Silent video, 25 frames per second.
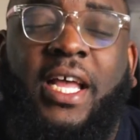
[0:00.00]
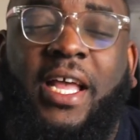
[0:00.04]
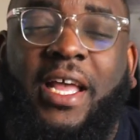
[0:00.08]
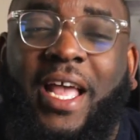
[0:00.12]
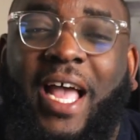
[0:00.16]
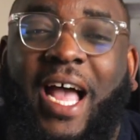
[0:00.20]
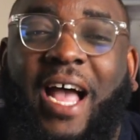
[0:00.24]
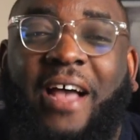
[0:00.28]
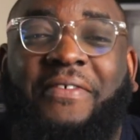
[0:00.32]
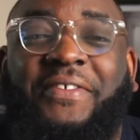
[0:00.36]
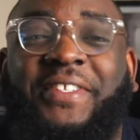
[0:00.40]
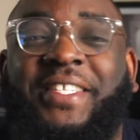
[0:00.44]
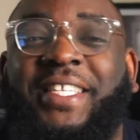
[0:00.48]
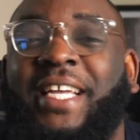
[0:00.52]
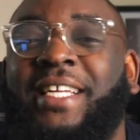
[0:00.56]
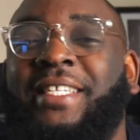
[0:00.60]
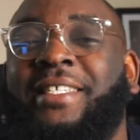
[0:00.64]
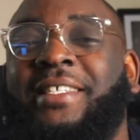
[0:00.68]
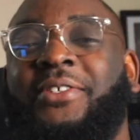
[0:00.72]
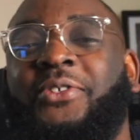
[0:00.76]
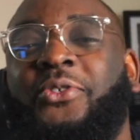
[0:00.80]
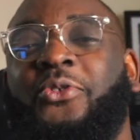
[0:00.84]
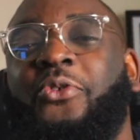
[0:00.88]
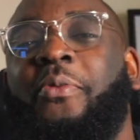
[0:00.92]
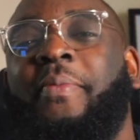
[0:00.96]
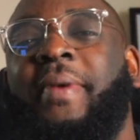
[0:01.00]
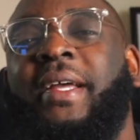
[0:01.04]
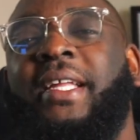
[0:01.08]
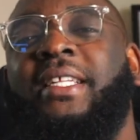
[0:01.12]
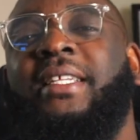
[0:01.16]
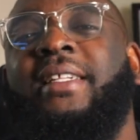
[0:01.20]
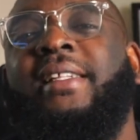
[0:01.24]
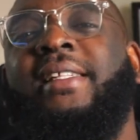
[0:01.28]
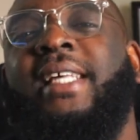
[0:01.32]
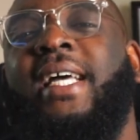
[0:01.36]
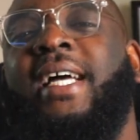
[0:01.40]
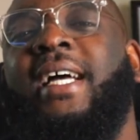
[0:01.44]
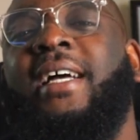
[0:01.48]
I've said this so
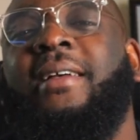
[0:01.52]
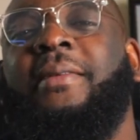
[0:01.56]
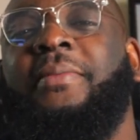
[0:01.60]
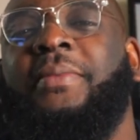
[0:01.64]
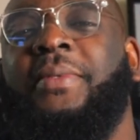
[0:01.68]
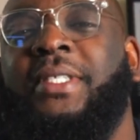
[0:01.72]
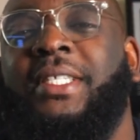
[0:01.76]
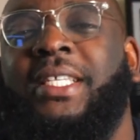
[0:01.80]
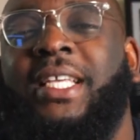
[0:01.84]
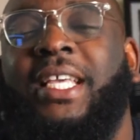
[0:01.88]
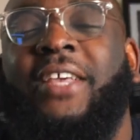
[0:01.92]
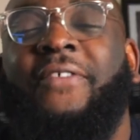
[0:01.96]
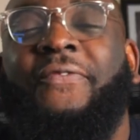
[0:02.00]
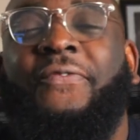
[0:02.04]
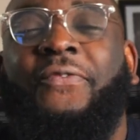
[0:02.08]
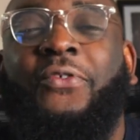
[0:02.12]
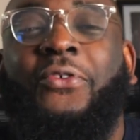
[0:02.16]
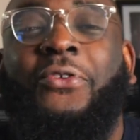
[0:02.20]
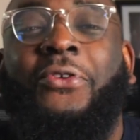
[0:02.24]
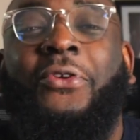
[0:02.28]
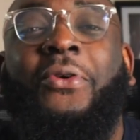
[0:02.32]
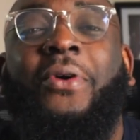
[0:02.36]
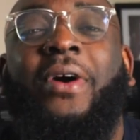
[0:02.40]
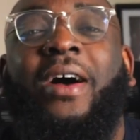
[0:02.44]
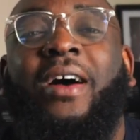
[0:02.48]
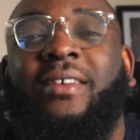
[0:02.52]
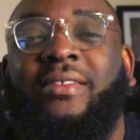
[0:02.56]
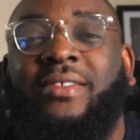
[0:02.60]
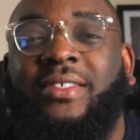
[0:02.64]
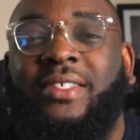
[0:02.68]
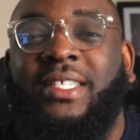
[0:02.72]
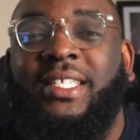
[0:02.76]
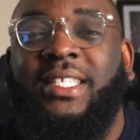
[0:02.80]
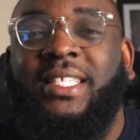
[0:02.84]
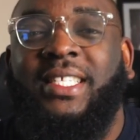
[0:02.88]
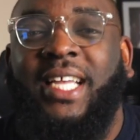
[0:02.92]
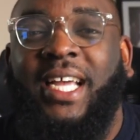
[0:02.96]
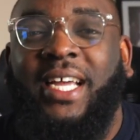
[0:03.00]
many times. If you know how to
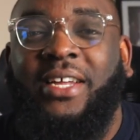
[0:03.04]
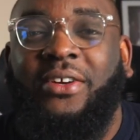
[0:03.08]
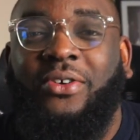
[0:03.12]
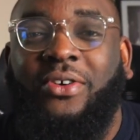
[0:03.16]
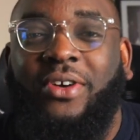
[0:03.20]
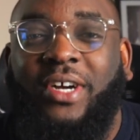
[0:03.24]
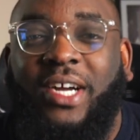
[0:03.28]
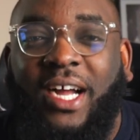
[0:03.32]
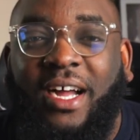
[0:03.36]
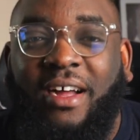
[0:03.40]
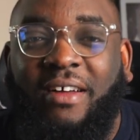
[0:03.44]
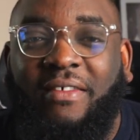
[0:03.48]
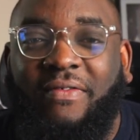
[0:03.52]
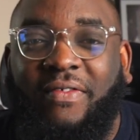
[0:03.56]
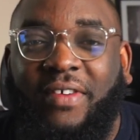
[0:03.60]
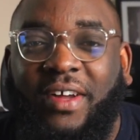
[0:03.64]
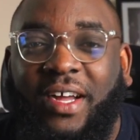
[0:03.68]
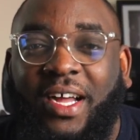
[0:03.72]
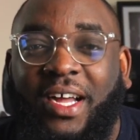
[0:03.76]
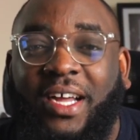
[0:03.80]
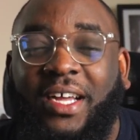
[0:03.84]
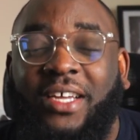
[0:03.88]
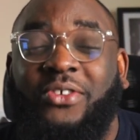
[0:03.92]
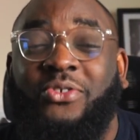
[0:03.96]
design on Canva,